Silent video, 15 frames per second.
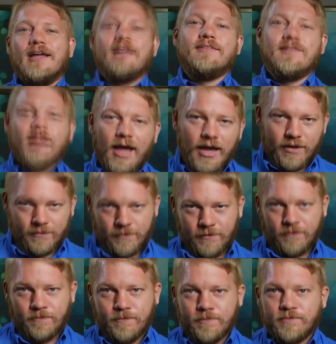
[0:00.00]
and life.
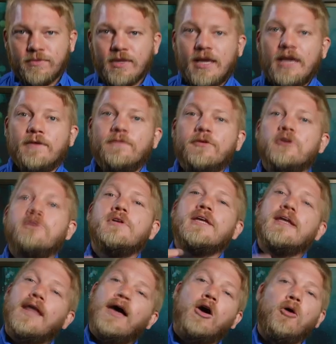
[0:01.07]
If you
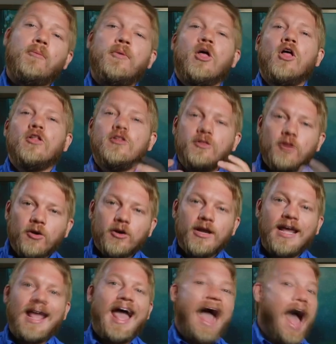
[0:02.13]
need help
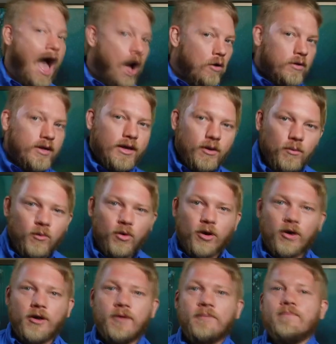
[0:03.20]
learning how to get
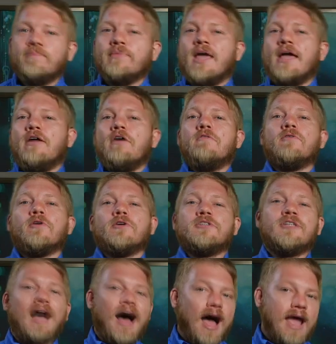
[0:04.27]
work, head over
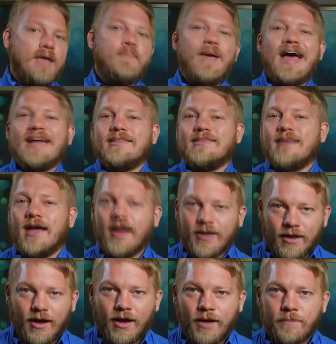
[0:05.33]
to
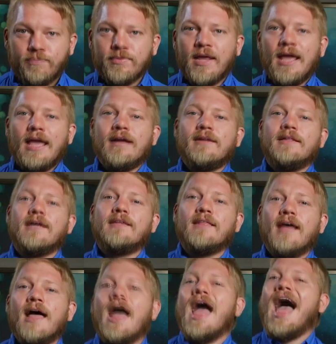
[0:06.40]
IAPath.com and click
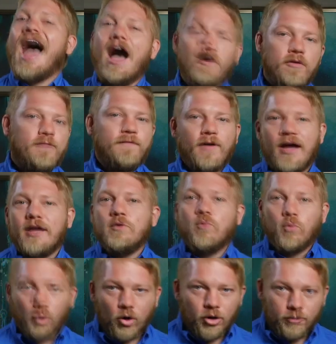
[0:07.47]
the How to Find
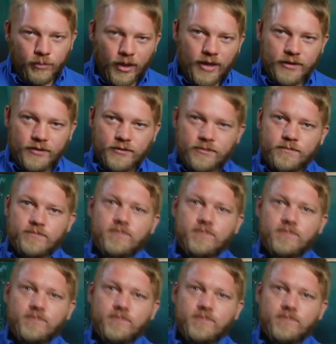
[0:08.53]
Work button.